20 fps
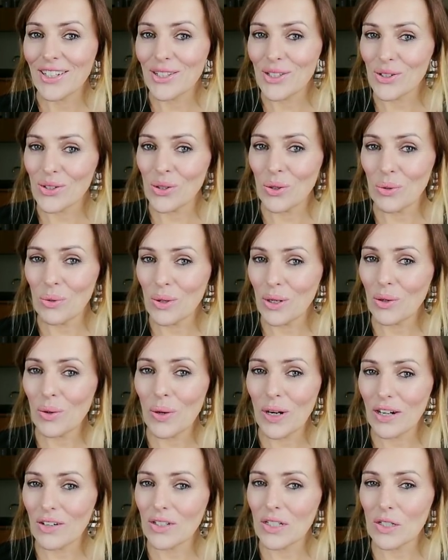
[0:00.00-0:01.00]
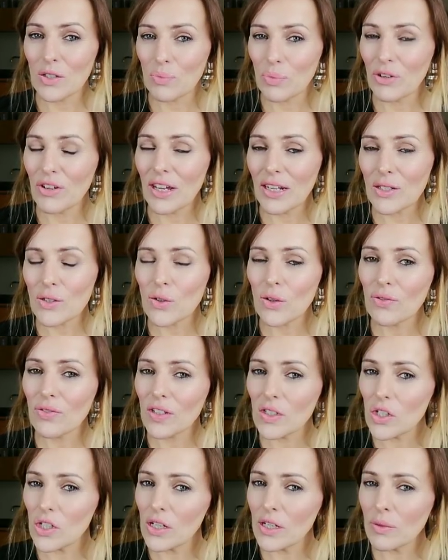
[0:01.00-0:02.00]
So Aquarius, be extra
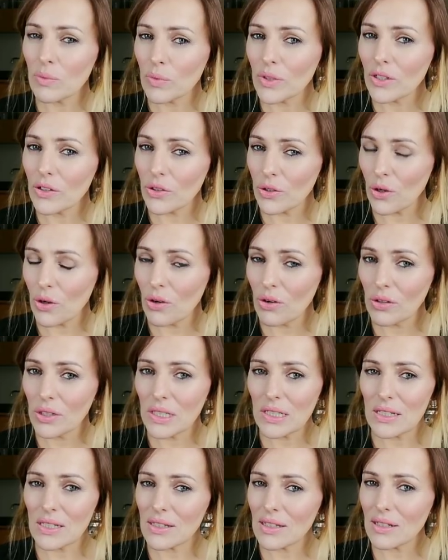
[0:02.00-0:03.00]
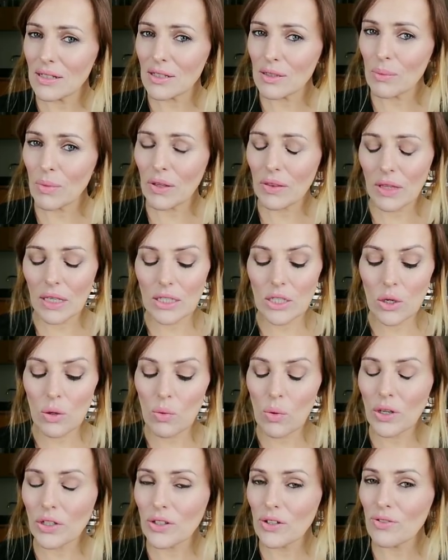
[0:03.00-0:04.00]
vigilant with your coins this month. I don't
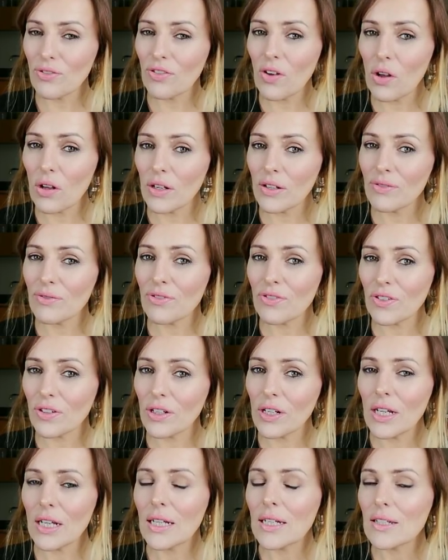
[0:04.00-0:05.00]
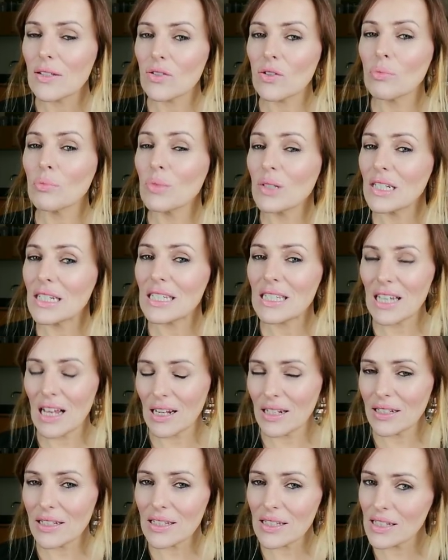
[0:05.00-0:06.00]
want you falling for somebody
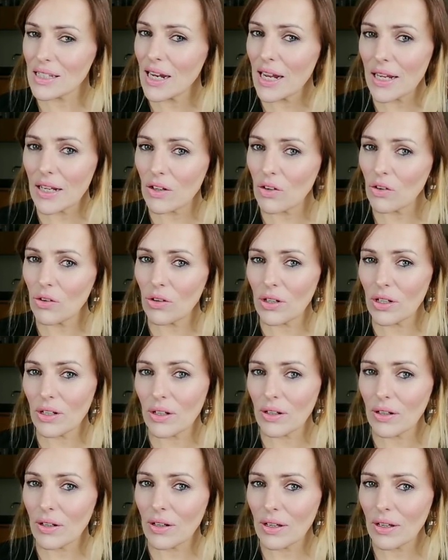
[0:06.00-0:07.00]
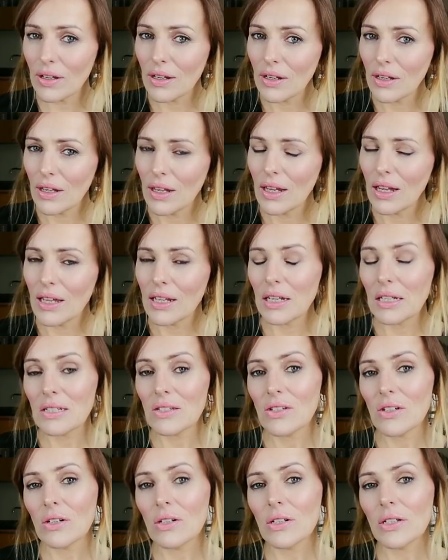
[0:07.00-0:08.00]
selling snake oil. And I
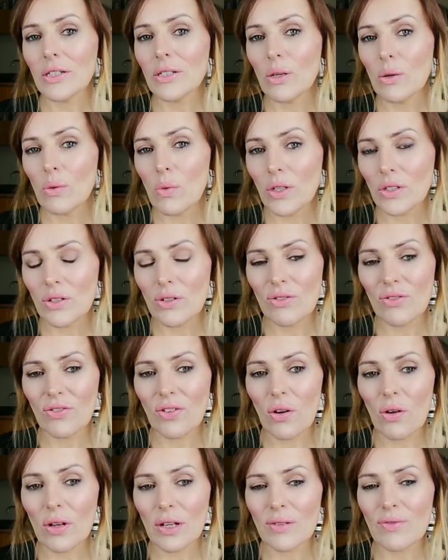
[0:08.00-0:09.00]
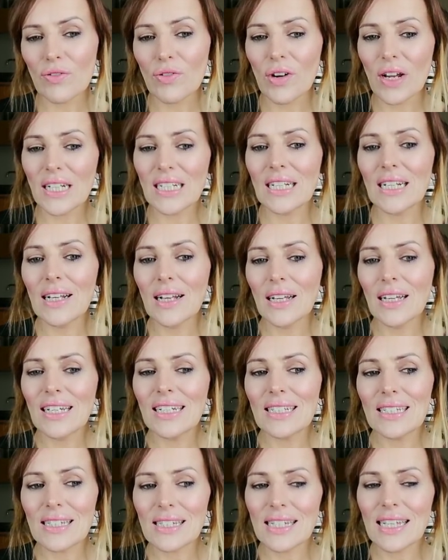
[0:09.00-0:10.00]
certainly don't want you falling for any
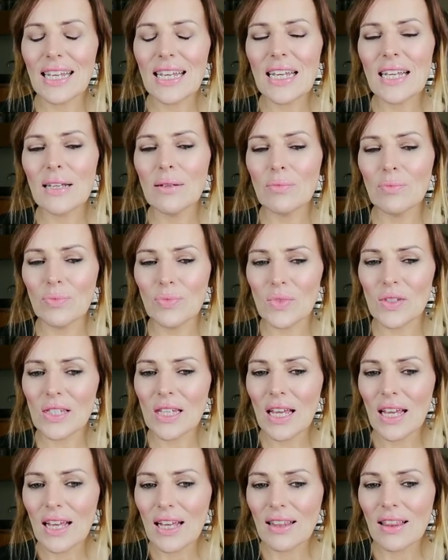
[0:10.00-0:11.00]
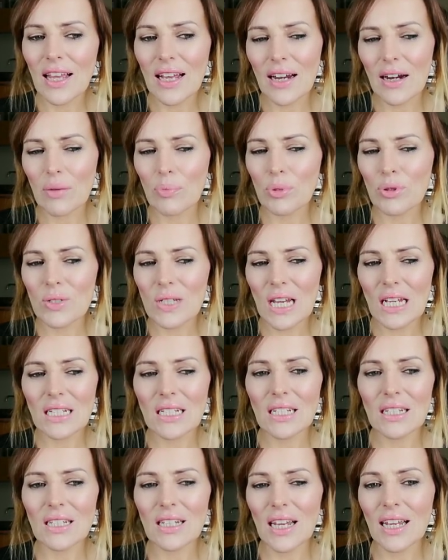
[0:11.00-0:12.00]
schemes that are
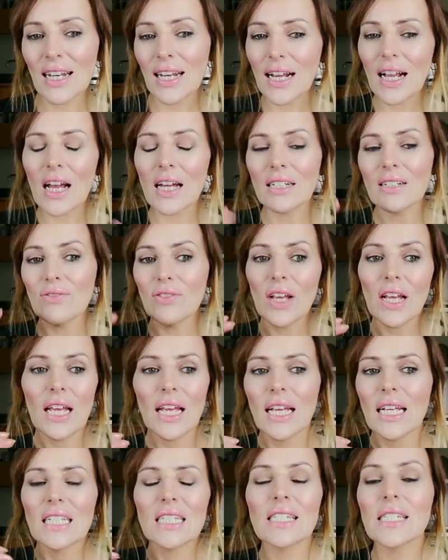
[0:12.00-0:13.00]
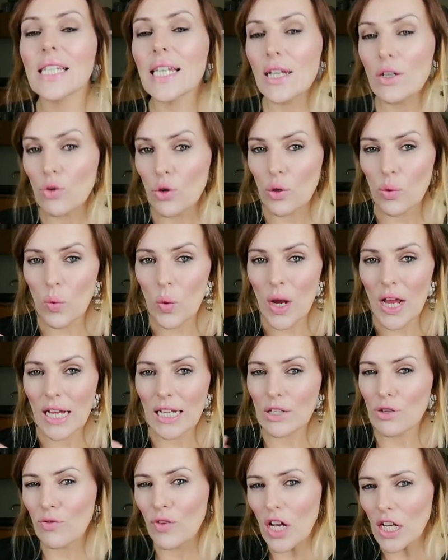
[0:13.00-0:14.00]
presented in a kind of secret way.
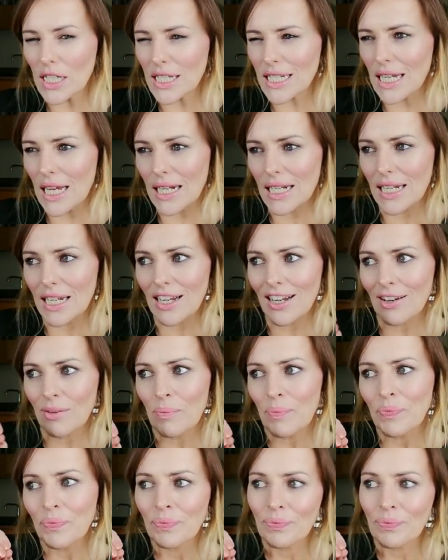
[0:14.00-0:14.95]
You've got to get in.